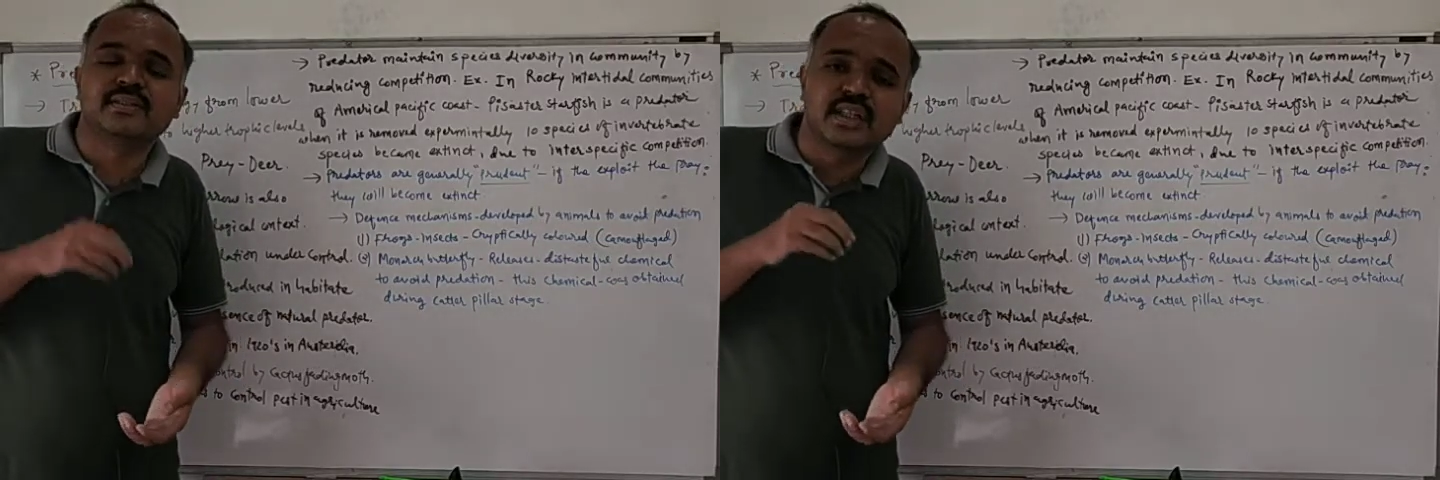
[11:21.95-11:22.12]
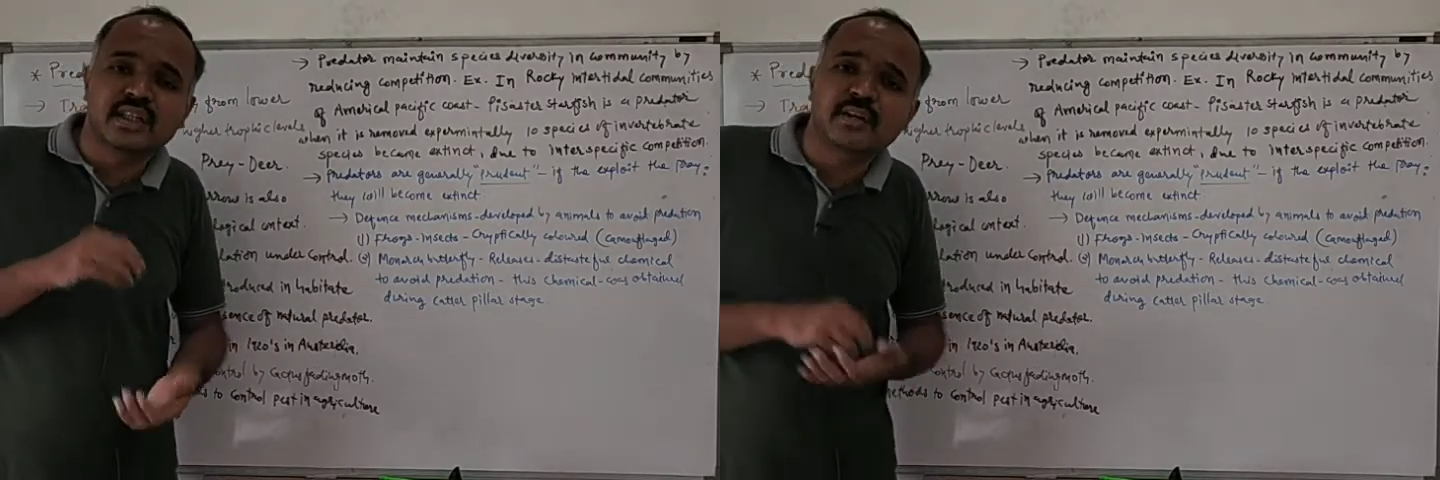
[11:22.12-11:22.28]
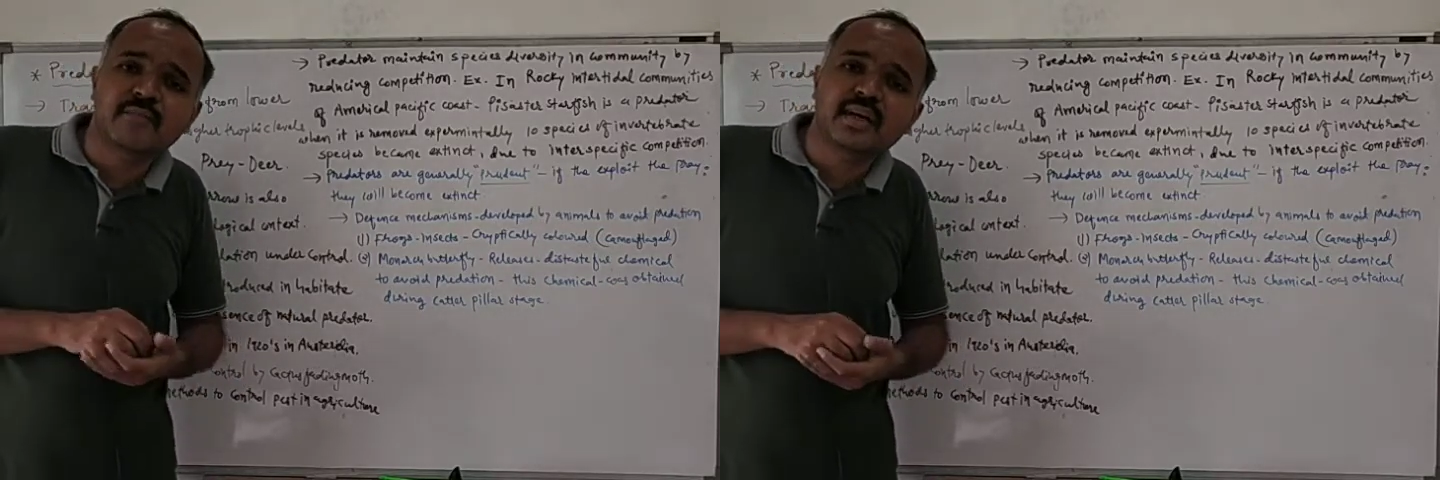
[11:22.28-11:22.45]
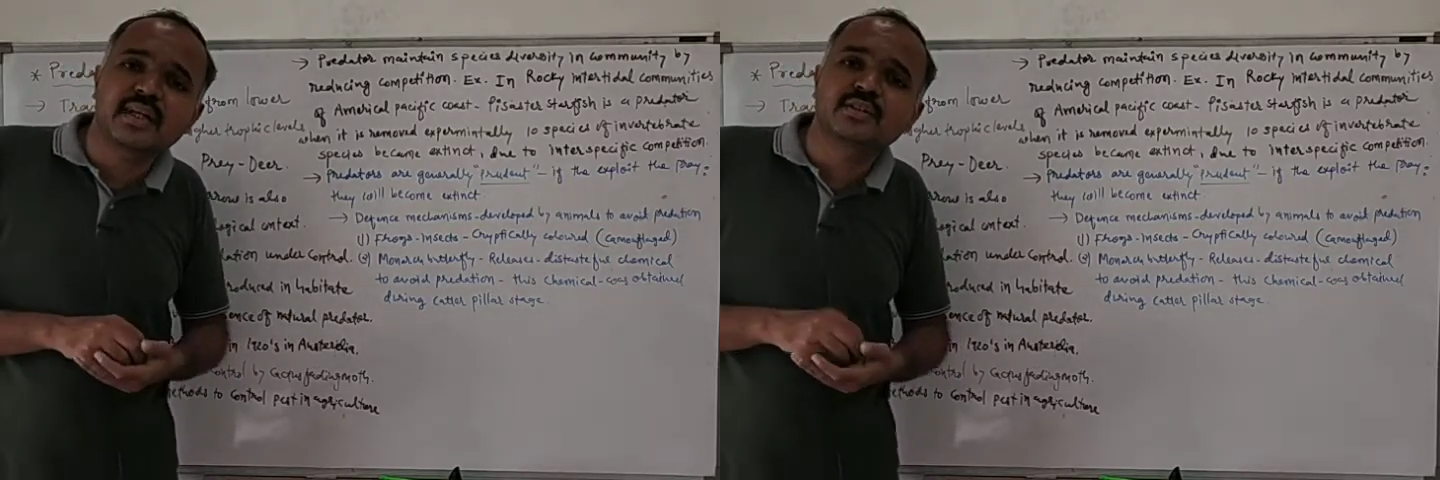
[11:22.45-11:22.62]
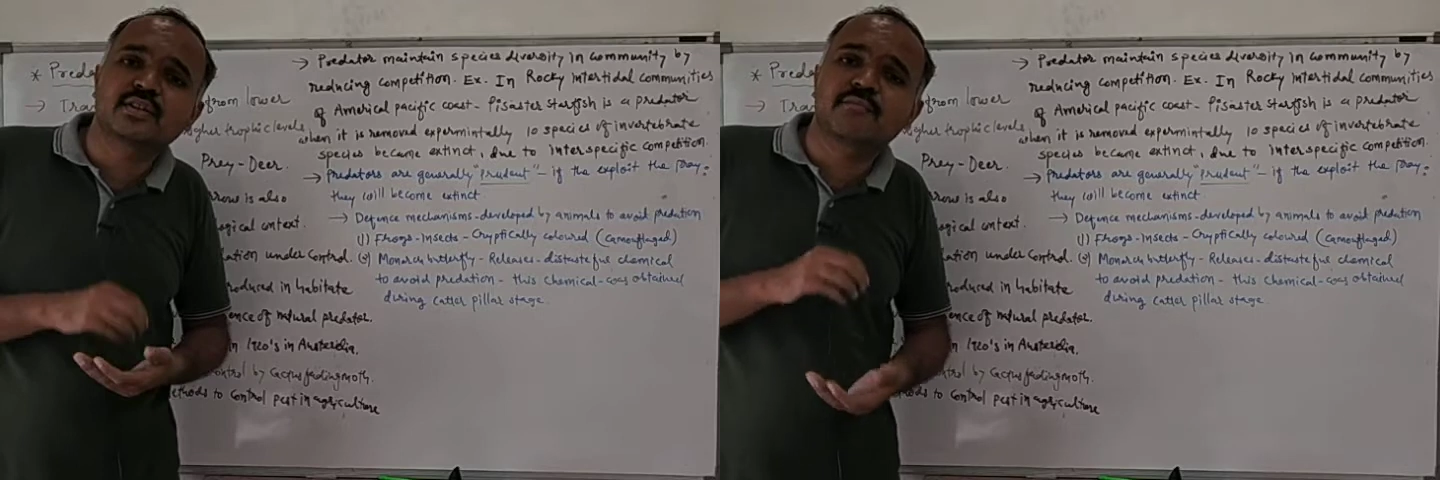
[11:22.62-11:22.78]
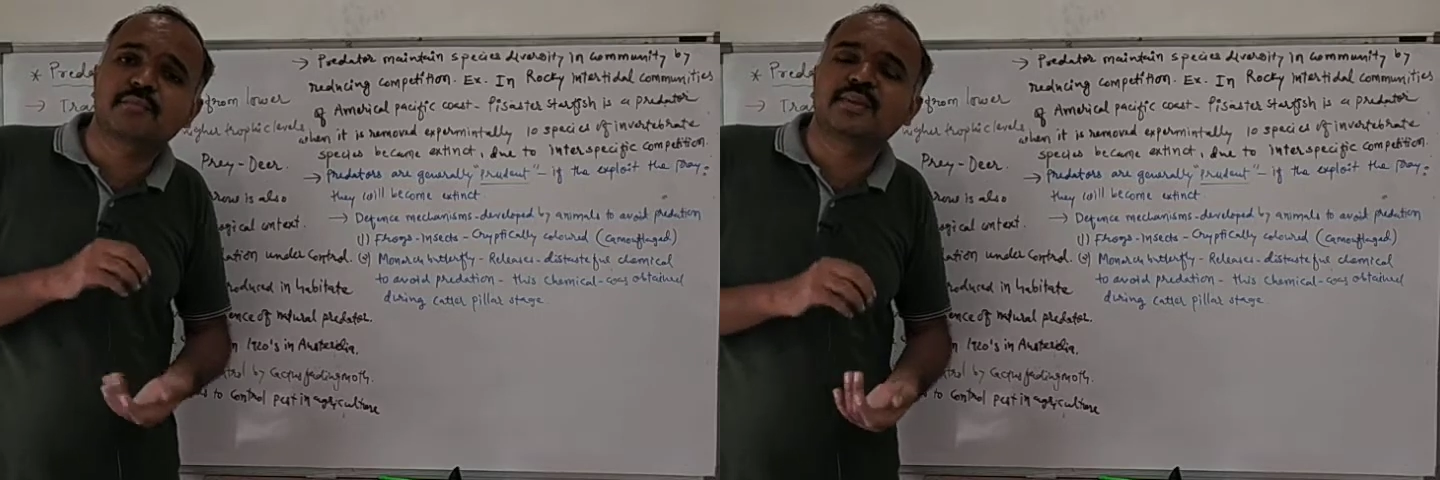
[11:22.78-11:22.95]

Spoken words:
Significance of